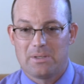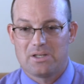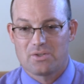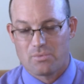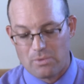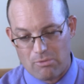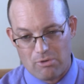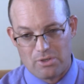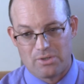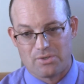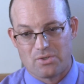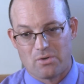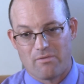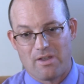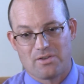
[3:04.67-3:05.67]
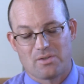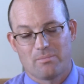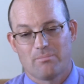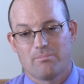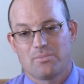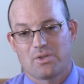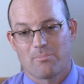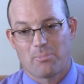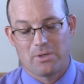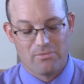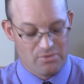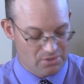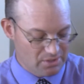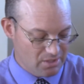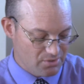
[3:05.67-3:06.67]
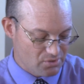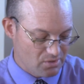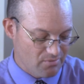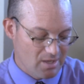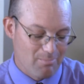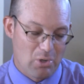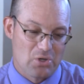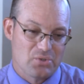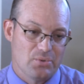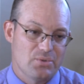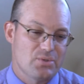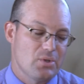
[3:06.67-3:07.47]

because we were going to survey some some previously unsurveyed parcels.